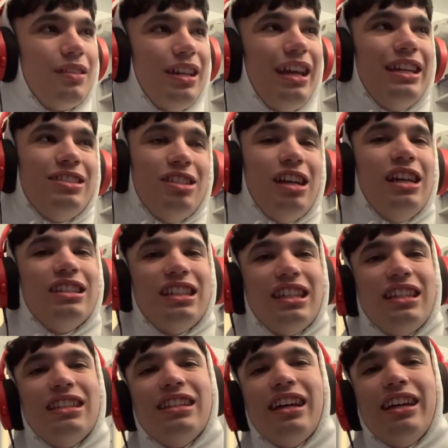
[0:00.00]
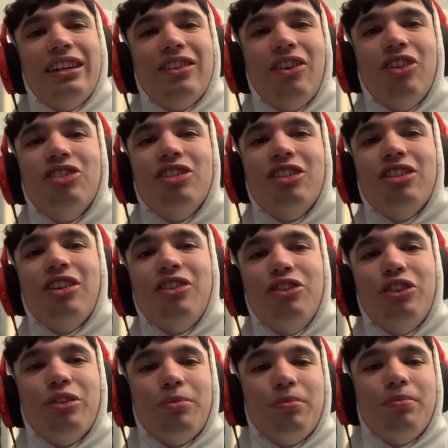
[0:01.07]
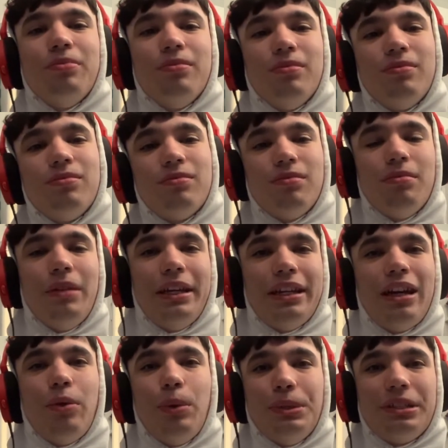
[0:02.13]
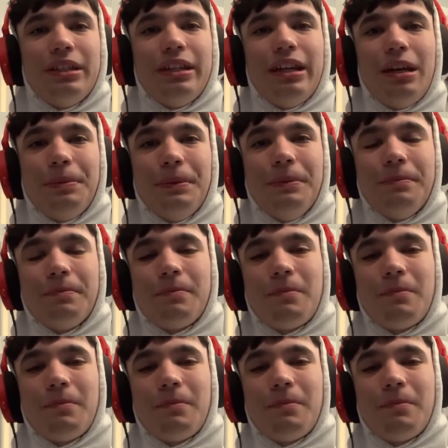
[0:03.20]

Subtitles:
it's at the end of the day, you can make out what's going to happen.